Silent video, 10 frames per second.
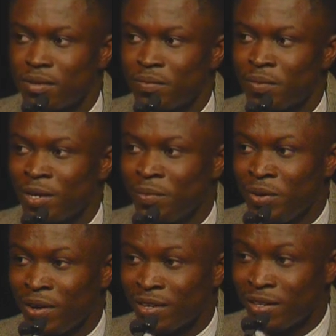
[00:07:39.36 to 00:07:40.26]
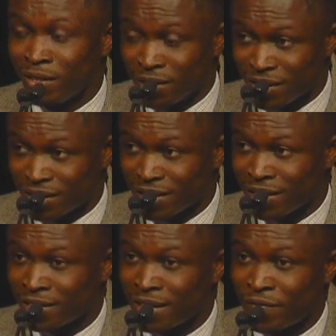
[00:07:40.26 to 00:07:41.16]
but the miracle
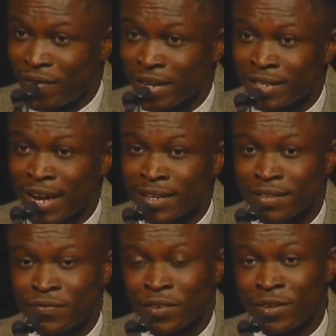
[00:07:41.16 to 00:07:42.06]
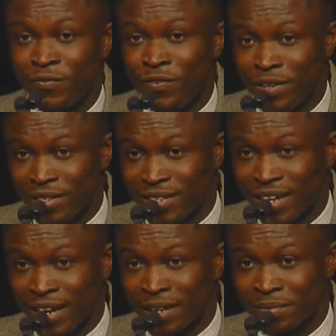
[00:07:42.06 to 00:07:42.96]
is in the fact that for the first
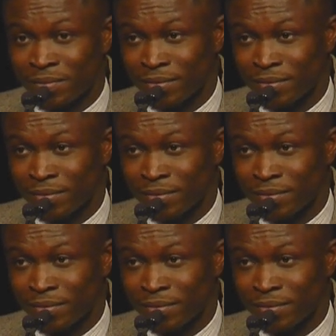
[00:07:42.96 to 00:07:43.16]
time,